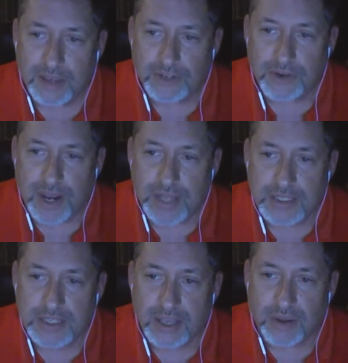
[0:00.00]
I try not
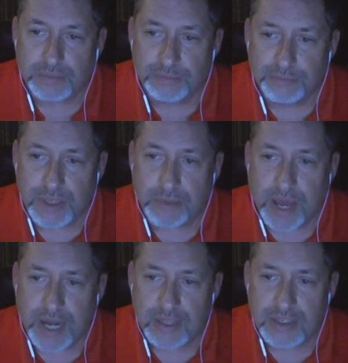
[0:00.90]
to tell
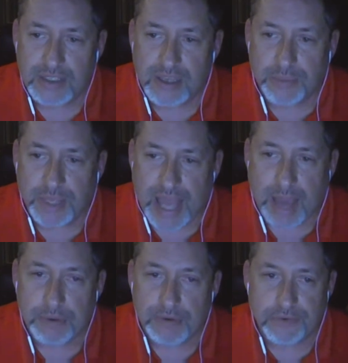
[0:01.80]
somebody that something
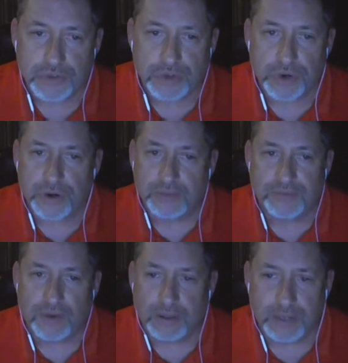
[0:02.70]
happened for sure
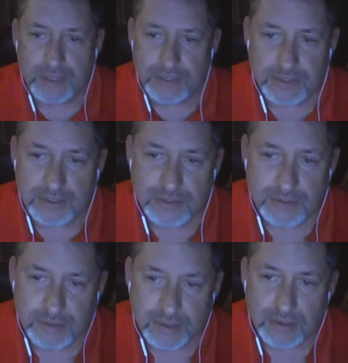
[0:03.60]
if all it is
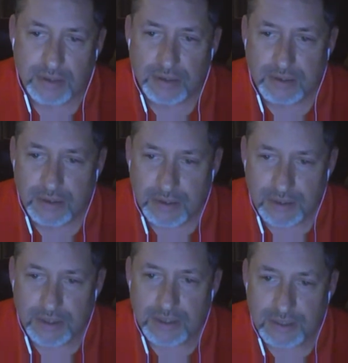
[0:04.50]

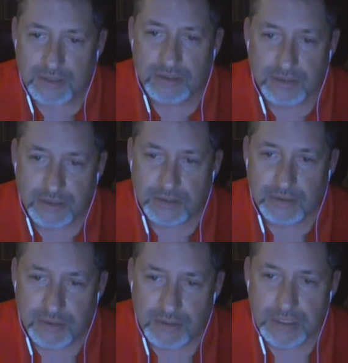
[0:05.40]
just
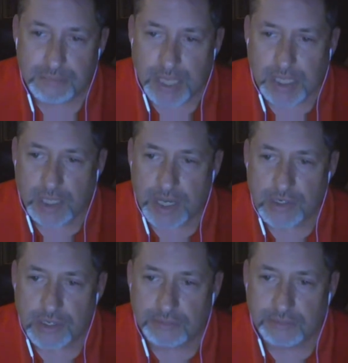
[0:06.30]

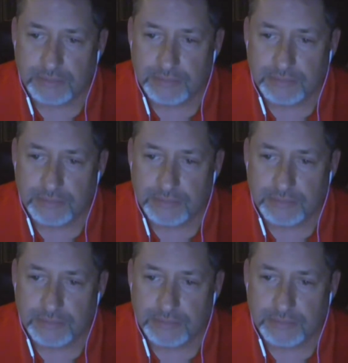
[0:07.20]
speculation.